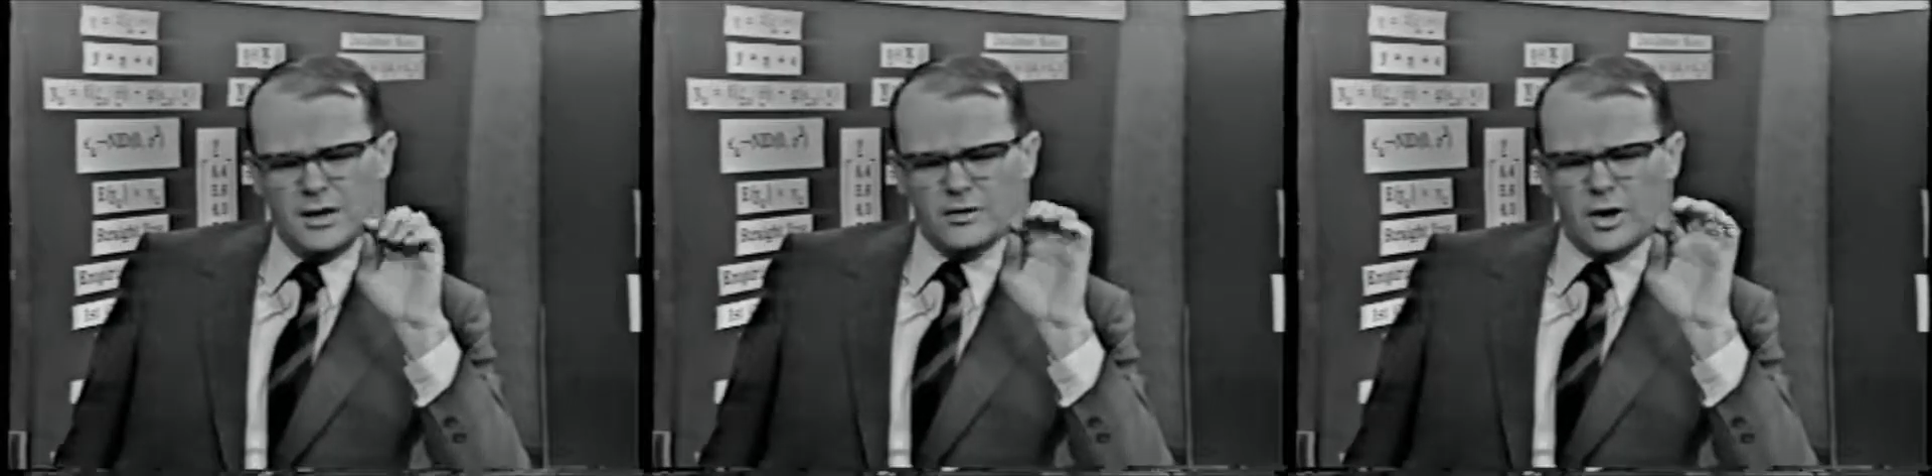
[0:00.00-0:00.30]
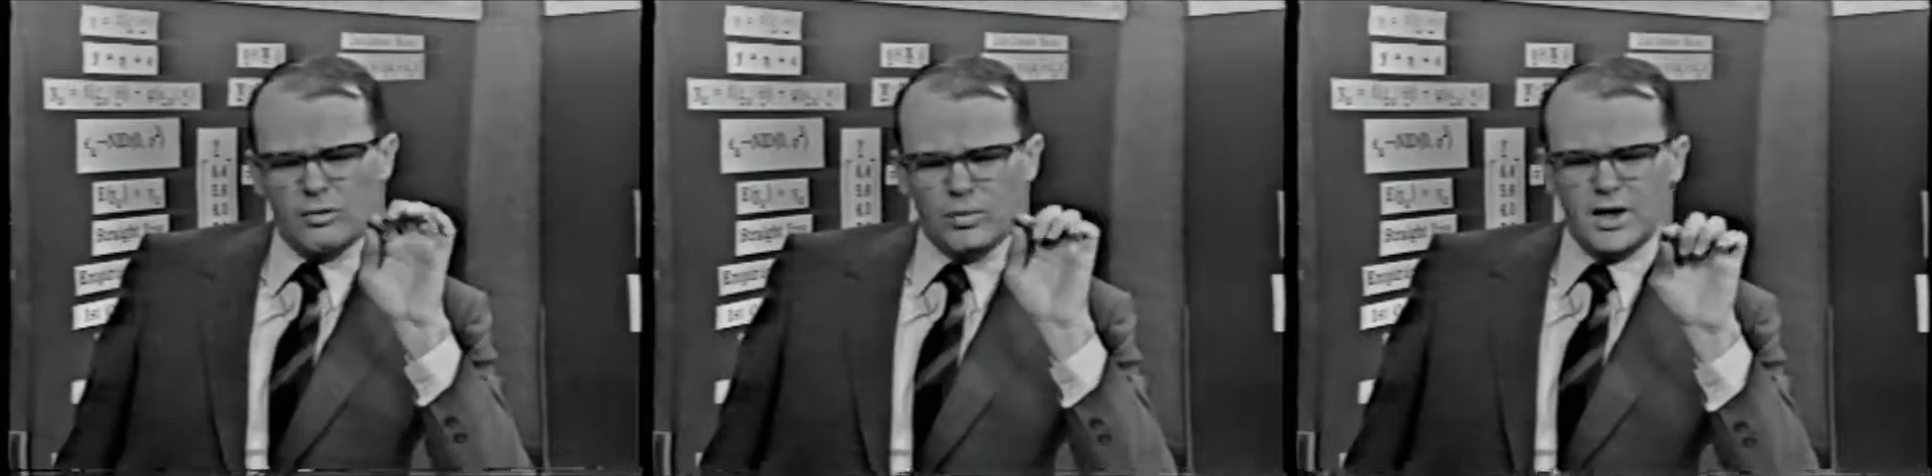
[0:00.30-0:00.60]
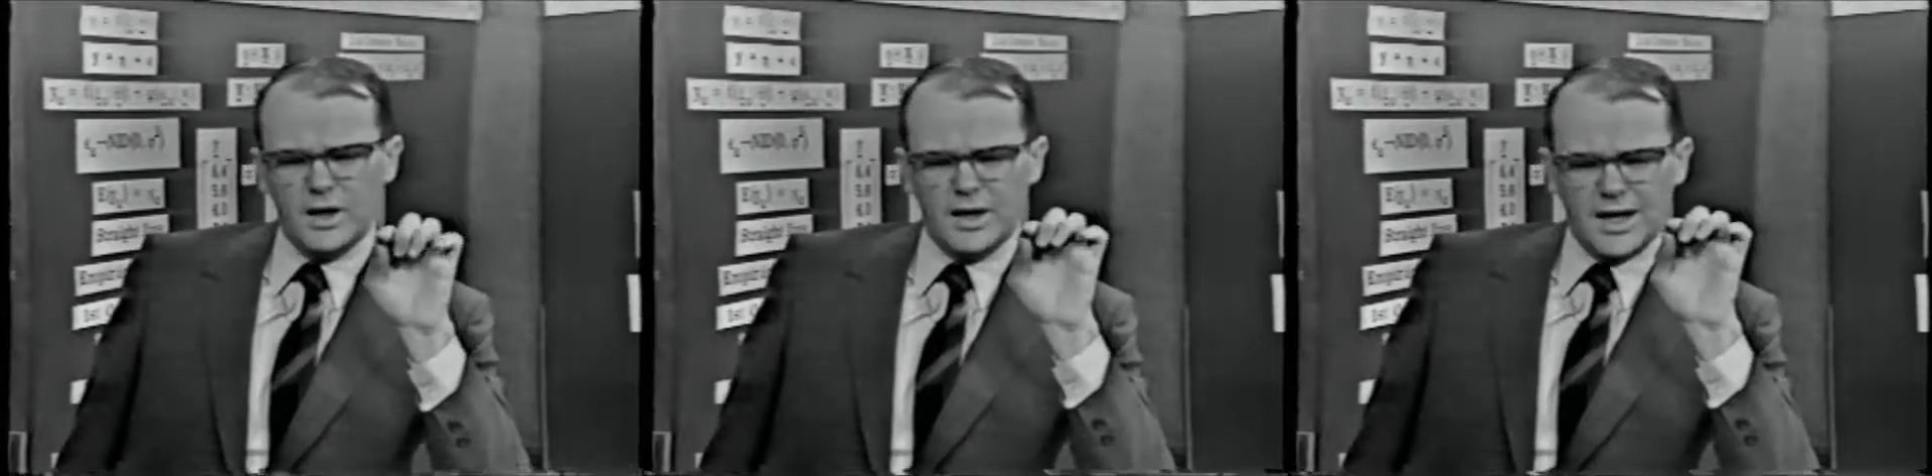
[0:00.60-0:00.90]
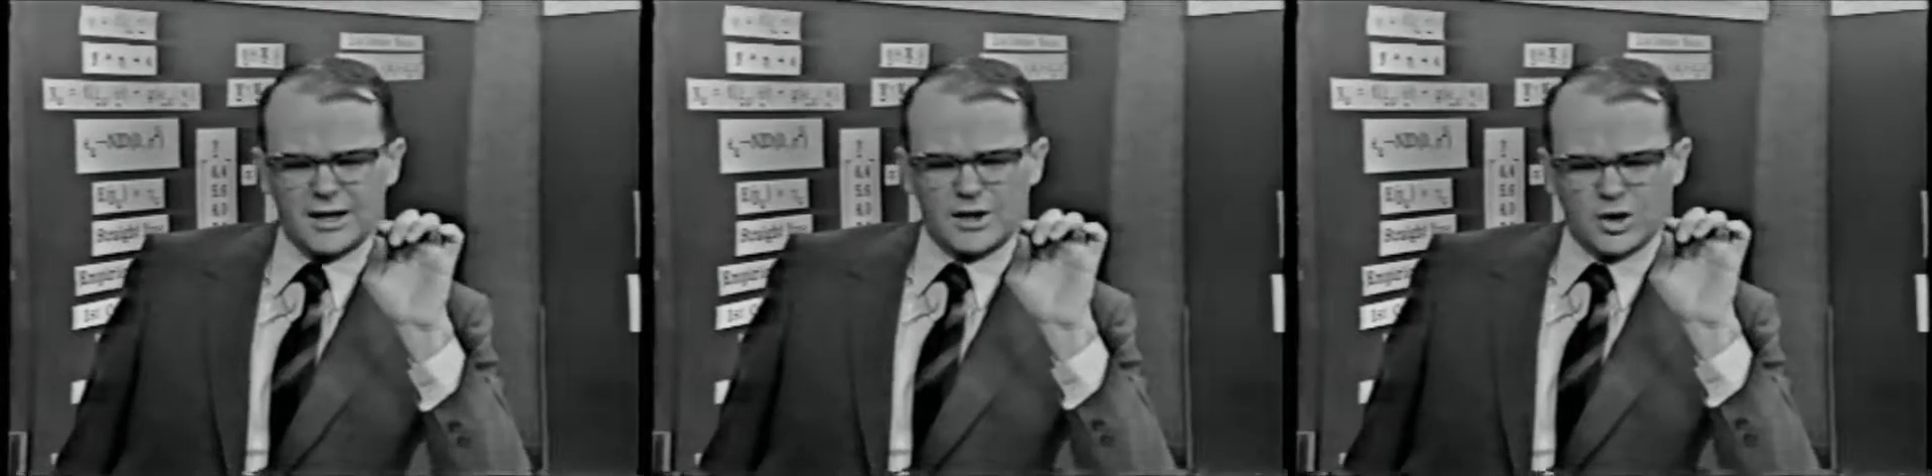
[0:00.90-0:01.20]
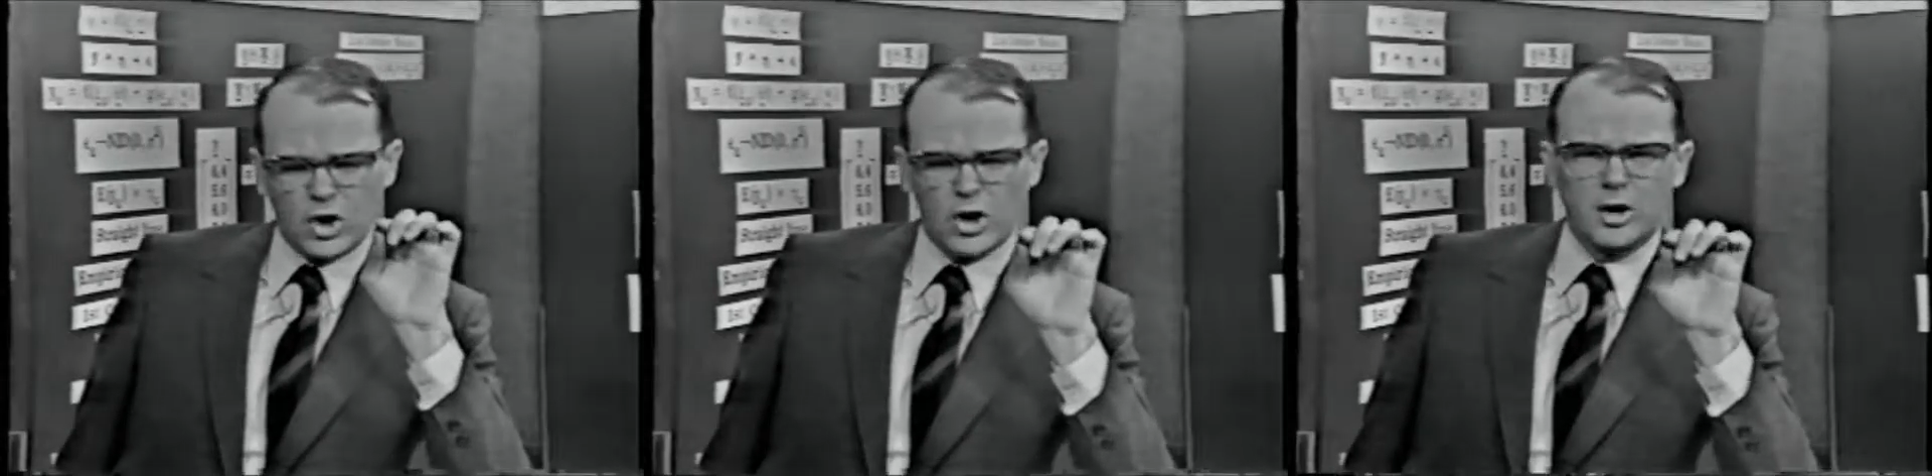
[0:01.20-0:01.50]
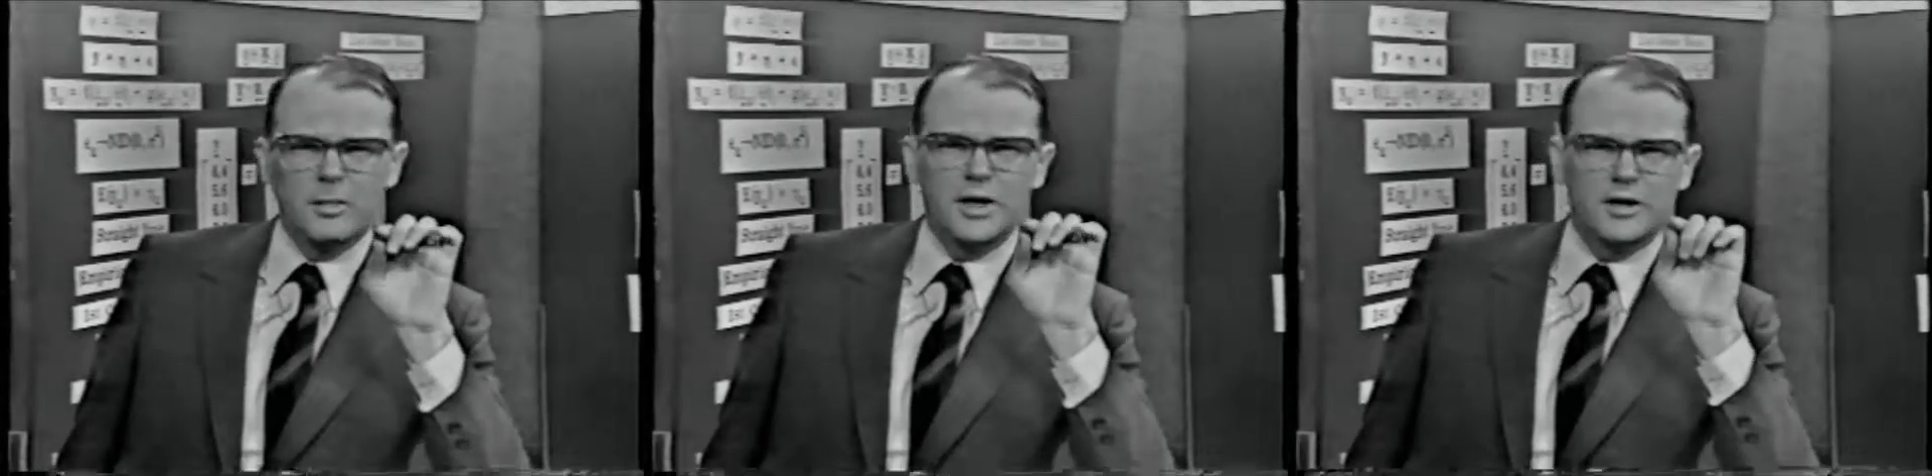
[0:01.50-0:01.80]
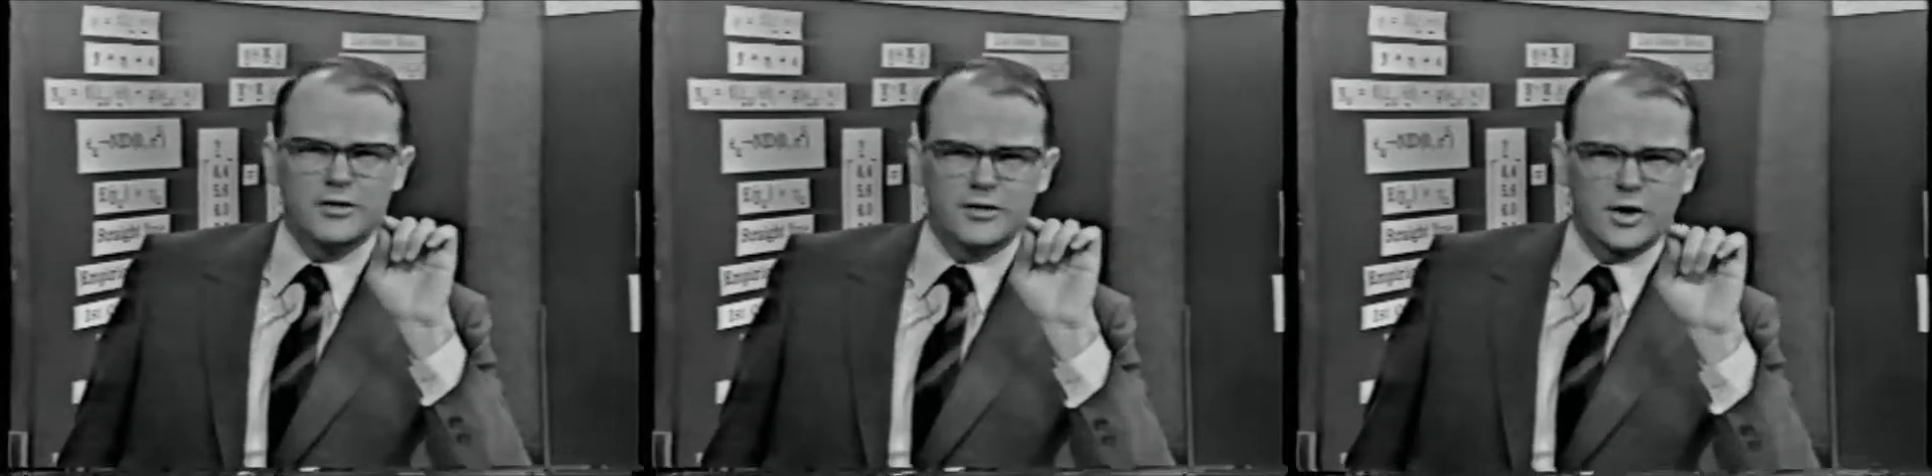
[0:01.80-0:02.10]
don't really get terribly
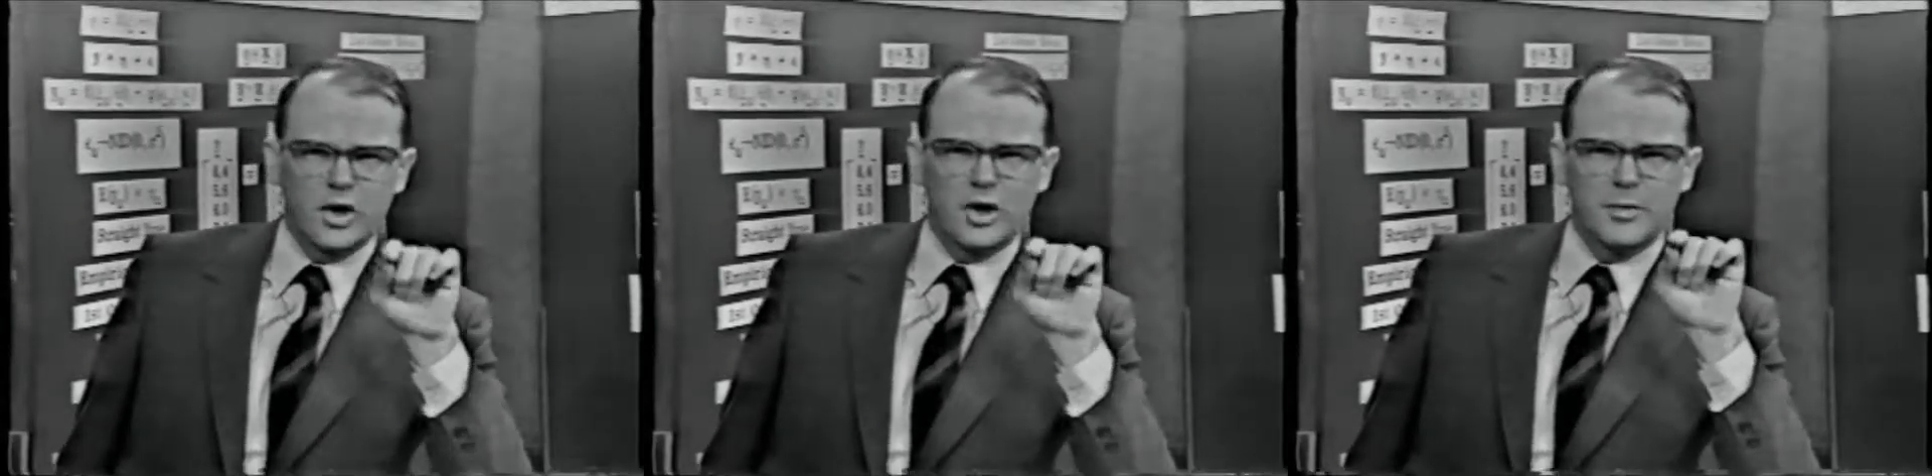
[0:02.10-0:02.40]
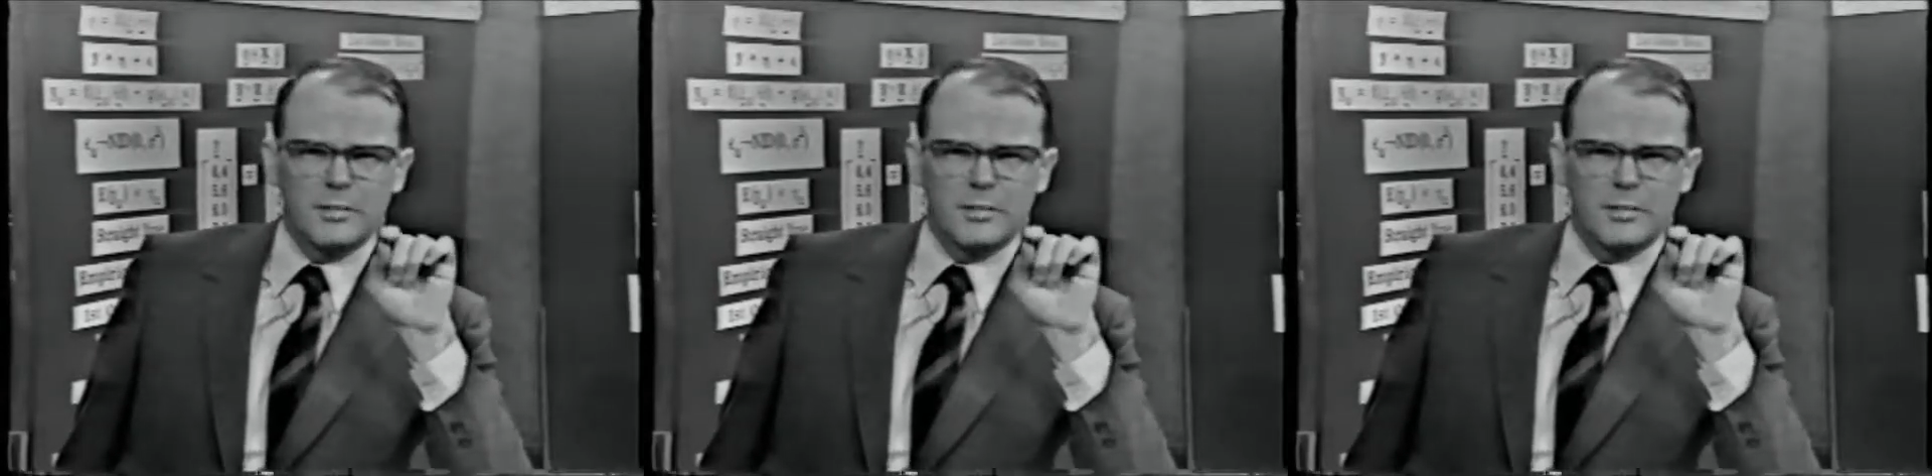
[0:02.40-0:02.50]
disturbed